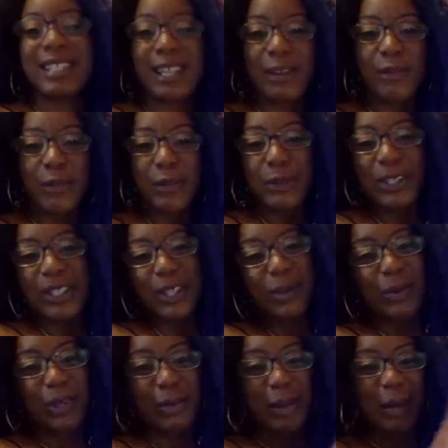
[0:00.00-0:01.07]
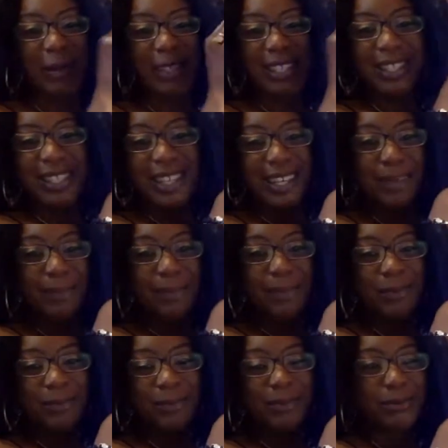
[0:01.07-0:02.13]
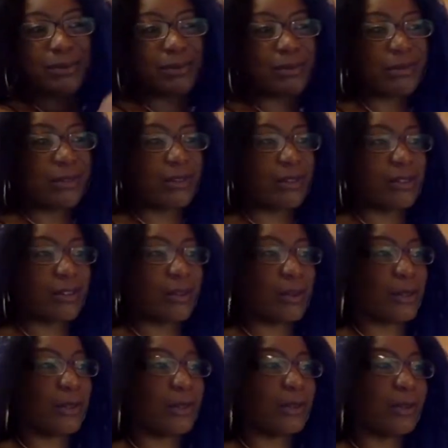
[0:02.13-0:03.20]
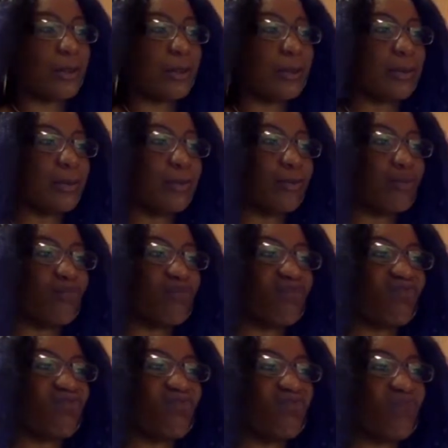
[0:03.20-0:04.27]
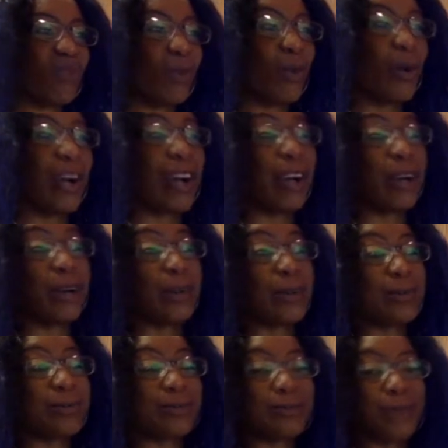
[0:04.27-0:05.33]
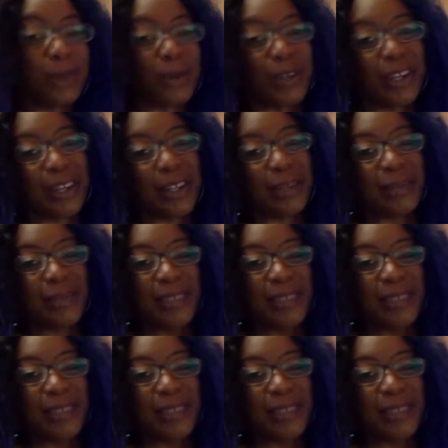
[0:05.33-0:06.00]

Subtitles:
see-through because I want to be able to see through. Wow. Okay.